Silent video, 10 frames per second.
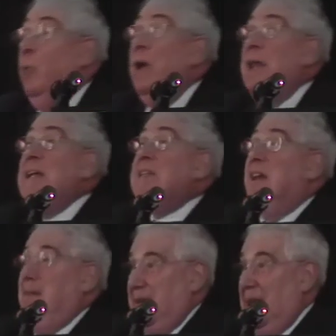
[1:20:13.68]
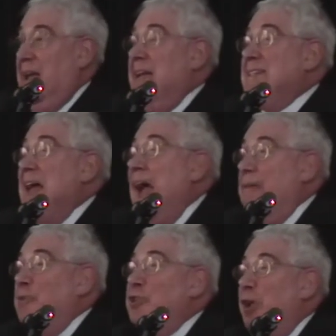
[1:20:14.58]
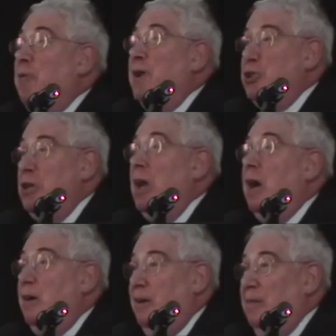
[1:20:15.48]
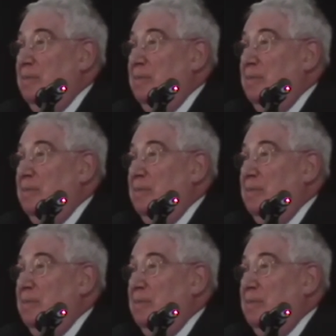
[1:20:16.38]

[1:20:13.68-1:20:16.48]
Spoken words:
Well, he's half a generation younger.